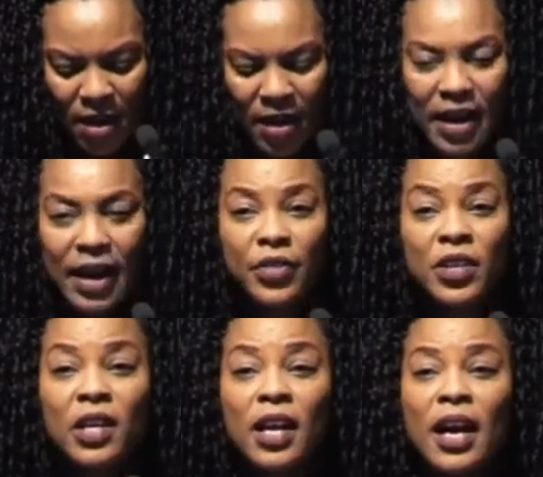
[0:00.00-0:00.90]
I
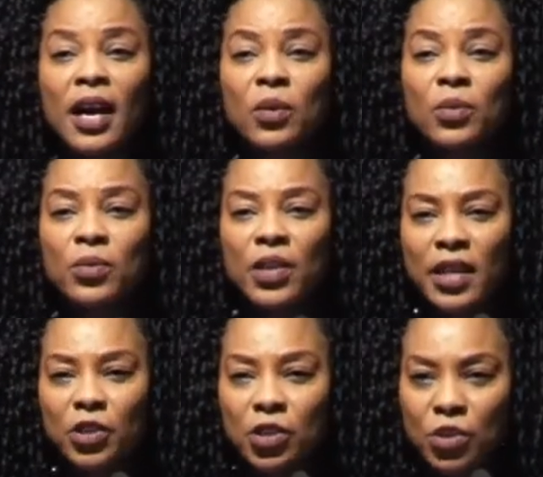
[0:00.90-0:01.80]
think I would like to
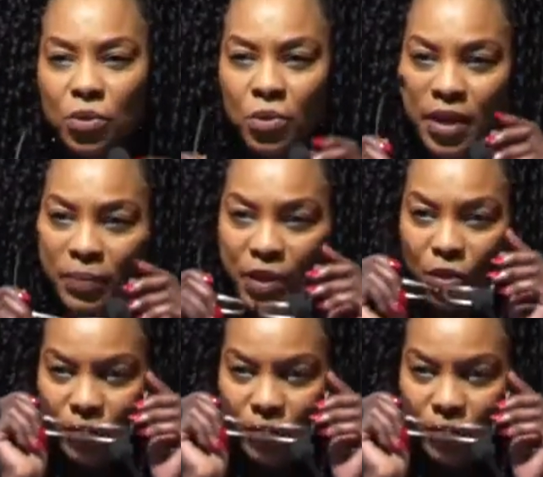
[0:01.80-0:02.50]
do a bit of